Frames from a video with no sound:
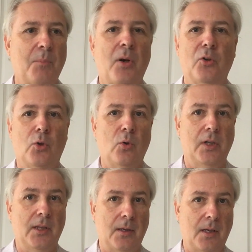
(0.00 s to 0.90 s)
pot
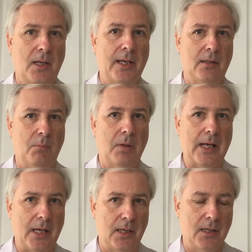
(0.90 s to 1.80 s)
calling the kettle
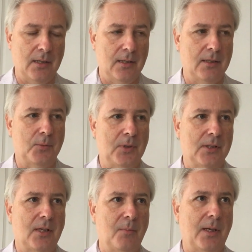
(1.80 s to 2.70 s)
black, as we'd
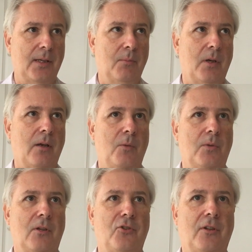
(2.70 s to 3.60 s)
say back in my home
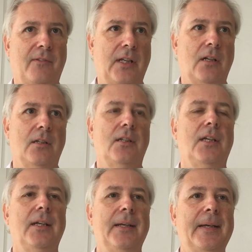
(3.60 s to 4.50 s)
country of England.
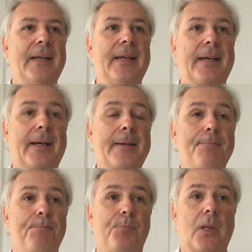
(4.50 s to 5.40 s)

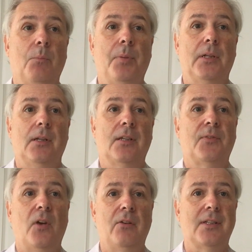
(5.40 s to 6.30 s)
But as
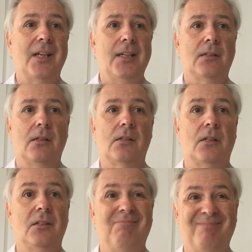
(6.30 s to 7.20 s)
far as that is
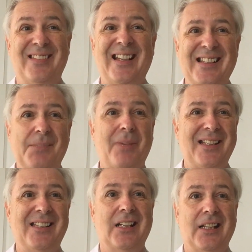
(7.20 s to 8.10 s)
concerned, that's
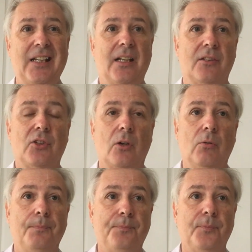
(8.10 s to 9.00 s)
basically it.
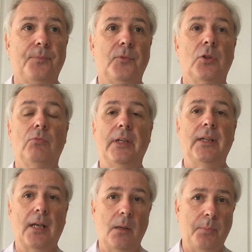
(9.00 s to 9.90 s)
So to
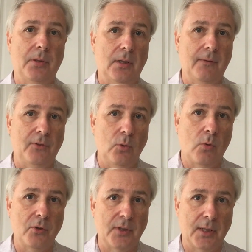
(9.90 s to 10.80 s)
recap, if you
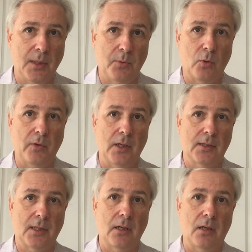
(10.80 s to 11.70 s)
want to keep your real
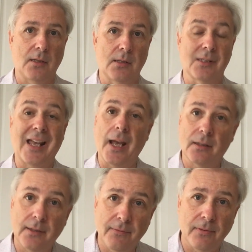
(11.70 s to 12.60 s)
estate license
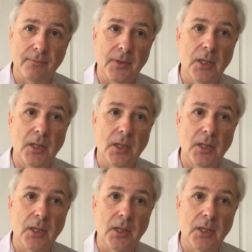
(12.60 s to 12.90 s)
active,